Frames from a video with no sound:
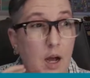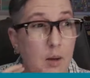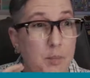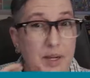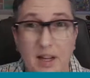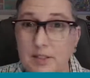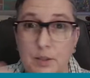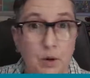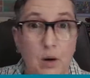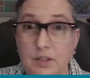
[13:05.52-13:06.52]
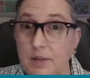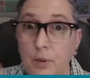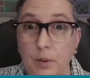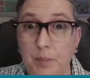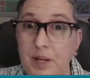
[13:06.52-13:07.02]
Because they were always having to
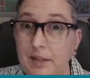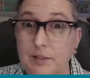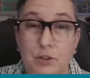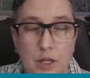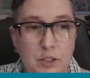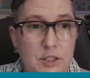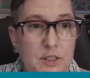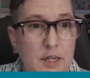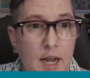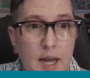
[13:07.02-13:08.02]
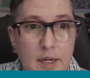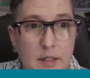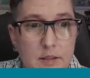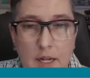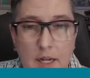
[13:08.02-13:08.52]
repeat instructions. And I had
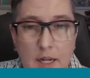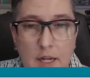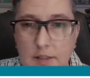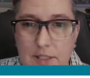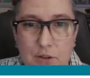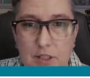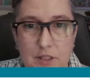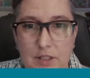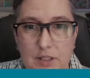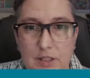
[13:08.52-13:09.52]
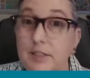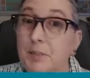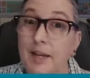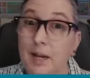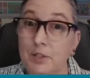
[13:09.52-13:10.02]
a science teacher that just said it's been a
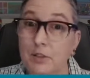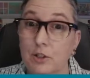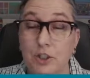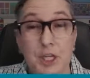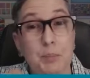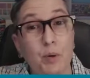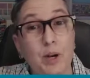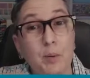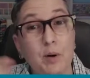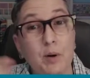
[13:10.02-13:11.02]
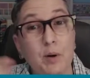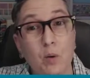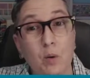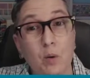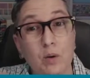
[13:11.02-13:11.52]
game changer. She
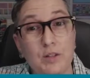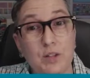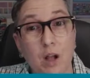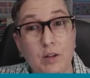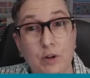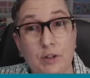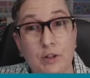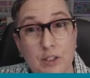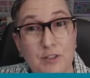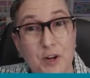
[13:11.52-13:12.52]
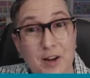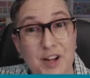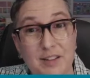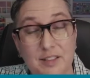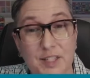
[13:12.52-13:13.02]
pre-records all of her instructions for every
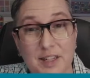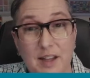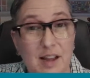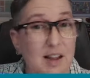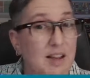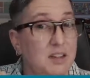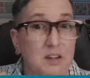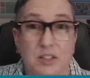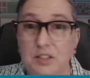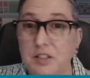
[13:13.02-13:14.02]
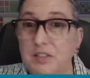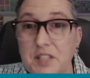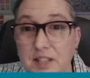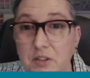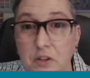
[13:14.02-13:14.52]
activity. She says it
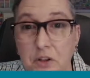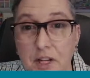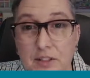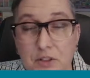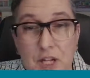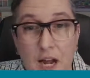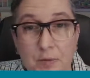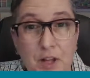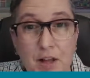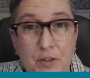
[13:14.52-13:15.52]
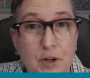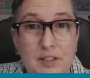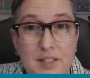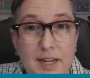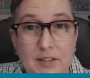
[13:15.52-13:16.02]
takes her a little extra time for that 30
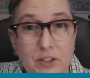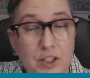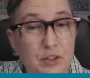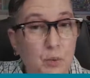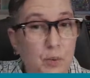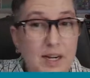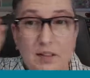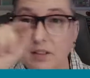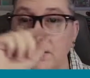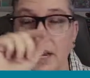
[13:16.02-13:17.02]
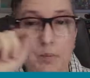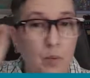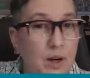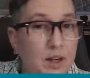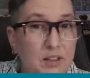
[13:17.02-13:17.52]
seconds. She's reading the
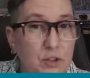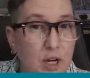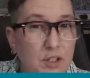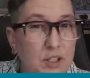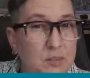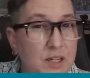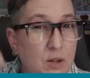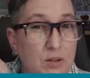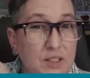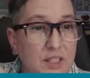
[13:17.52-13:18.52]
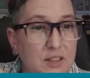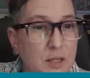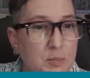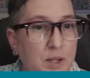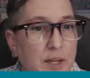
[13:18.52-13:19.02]
same written instructions, but no, those kids
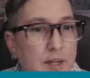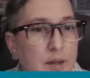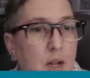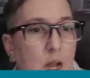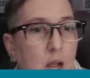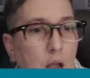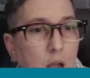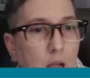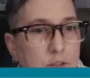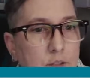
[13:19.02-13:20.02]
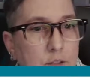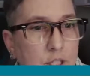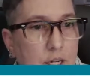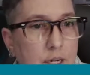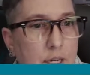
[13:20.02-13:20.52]
can play it and check it out.